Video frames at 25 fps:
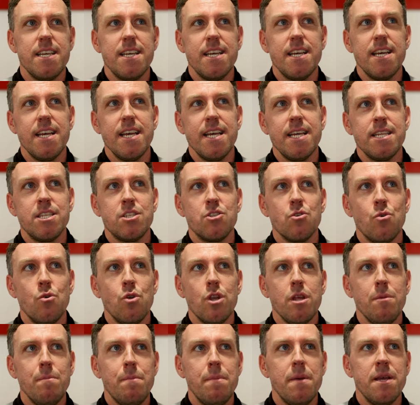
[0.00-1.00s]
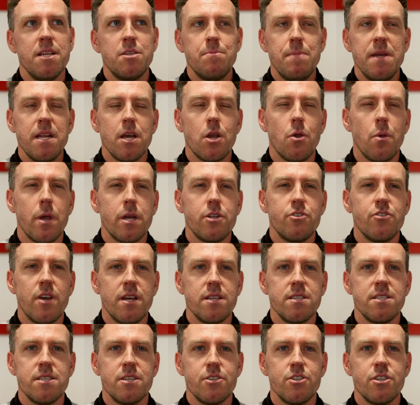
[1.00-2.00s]
It's been a quick
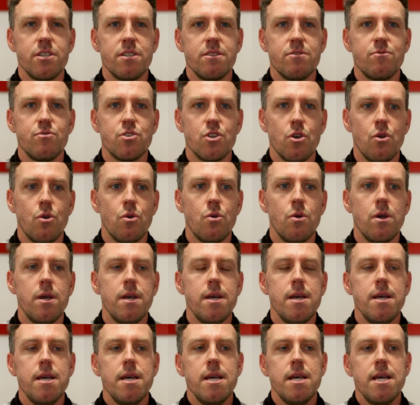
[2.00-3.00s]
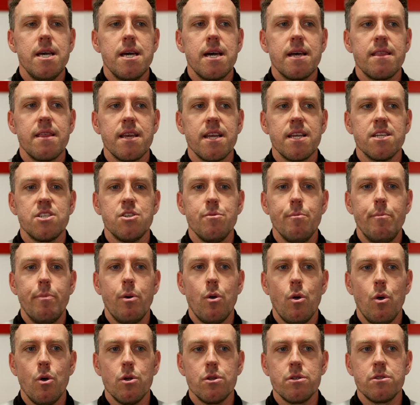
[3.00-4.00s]
transition, so I think it's
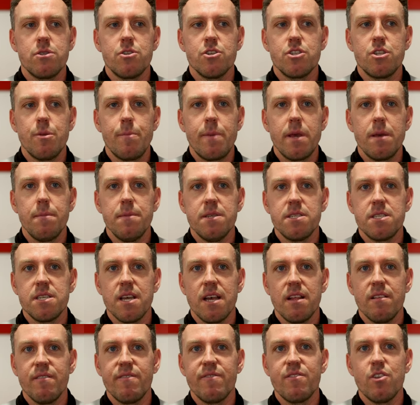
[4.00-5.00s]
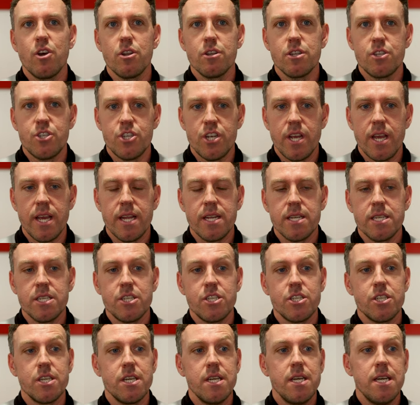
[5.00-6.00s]
important just to be myself, not to
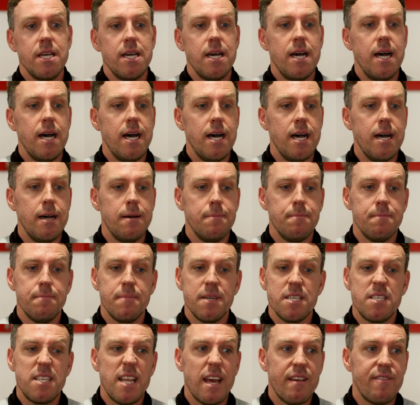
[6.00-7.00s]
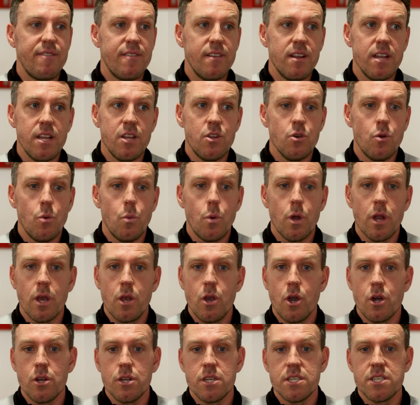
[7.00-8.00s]
change. I definitely don't want
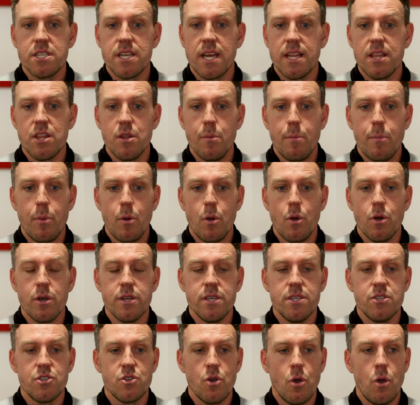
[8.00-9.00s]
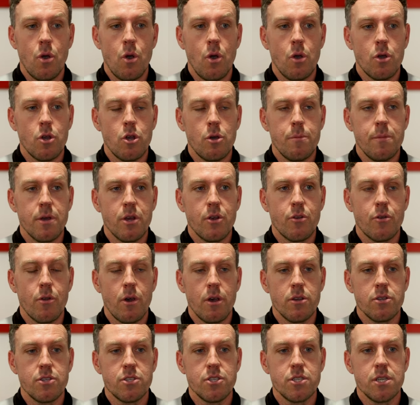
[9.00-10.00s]
to condescend the boys or come
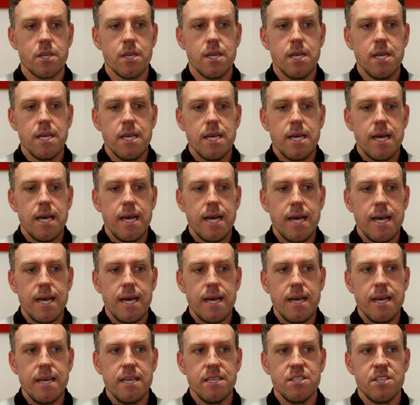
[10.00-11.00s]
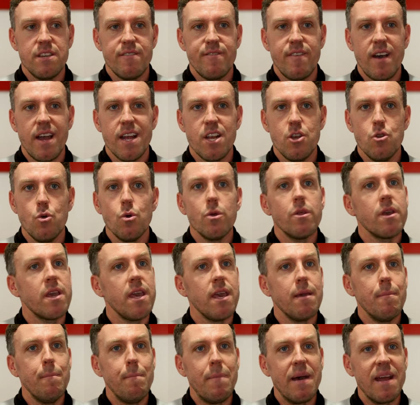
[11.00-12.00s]
across as if I know the
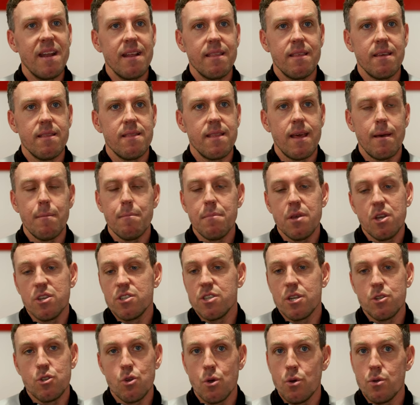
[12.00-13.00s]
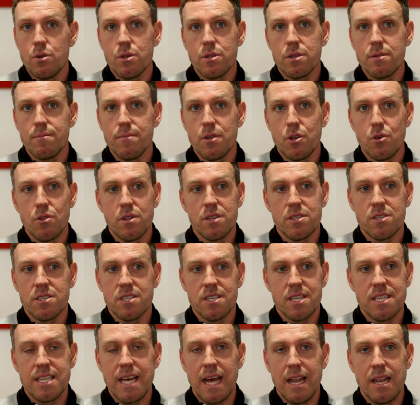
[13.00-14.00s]
game better than them, because I don't. You know, this
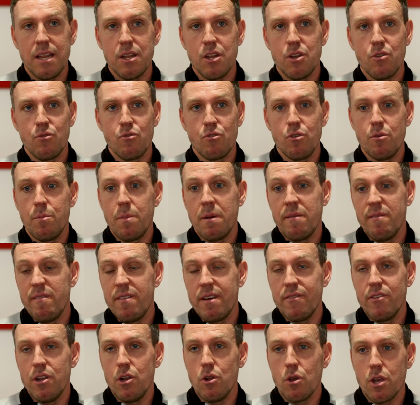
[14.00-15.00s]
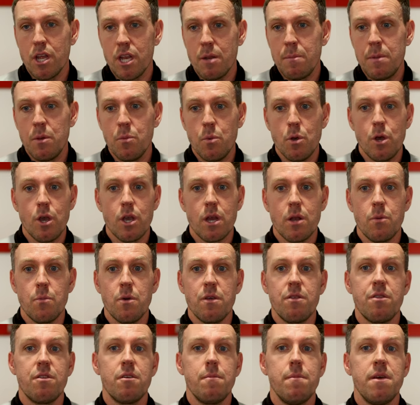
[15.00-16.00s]
is a talented group. I'm very lucky to be working
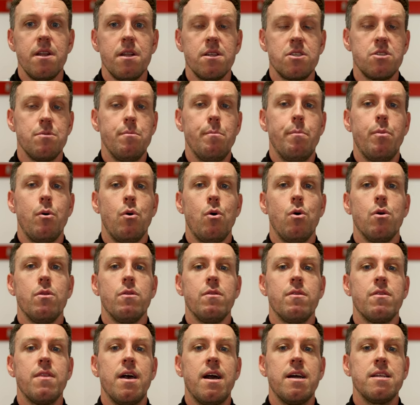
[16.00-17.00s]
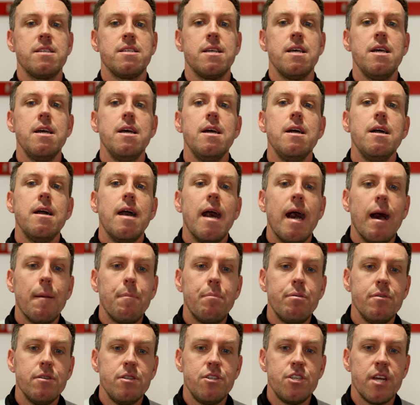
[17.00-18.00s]
with them, and it's important that I
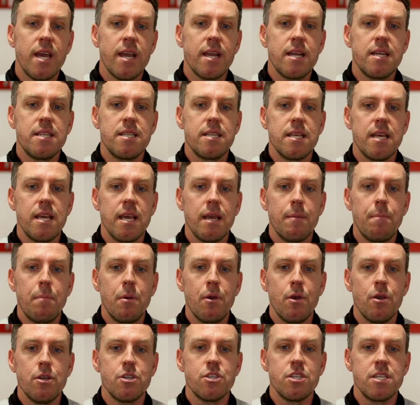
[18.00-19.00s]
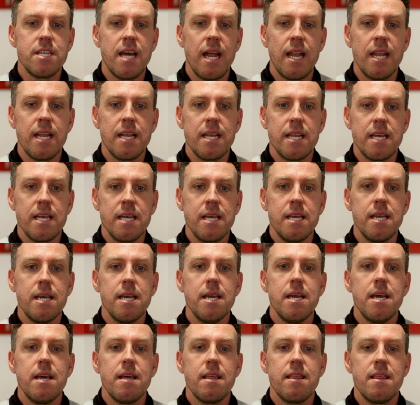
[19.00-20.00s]
project a personality
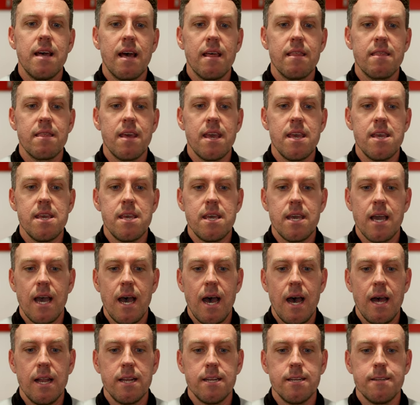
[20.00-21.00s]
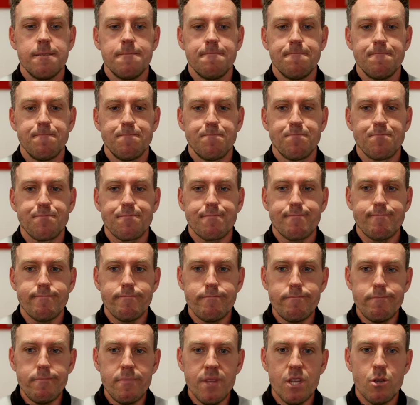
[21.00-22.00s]
that they can
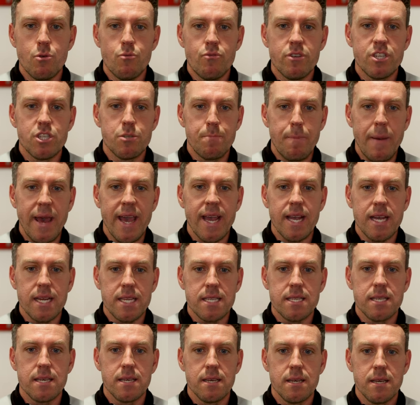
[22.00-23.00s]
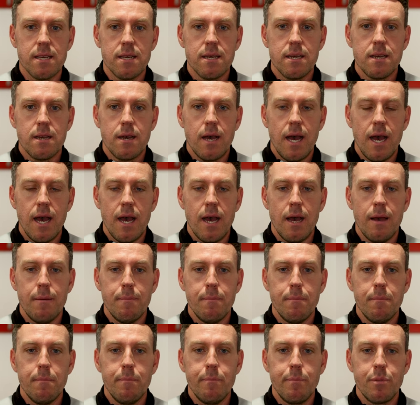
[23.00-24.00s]
respect,
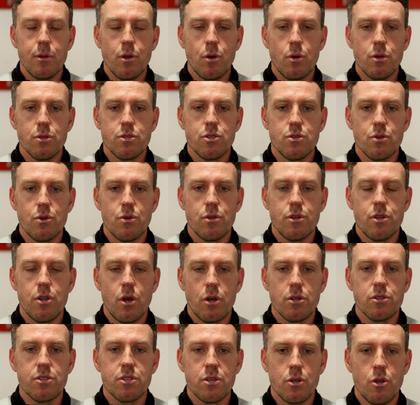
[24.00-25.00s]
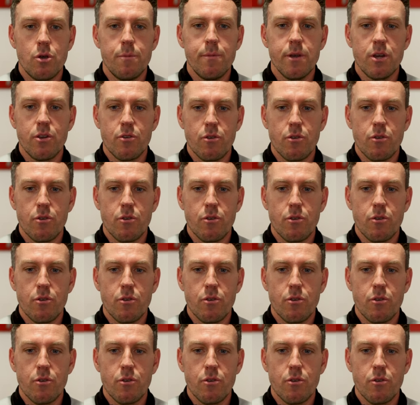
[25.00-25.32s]
but also not to come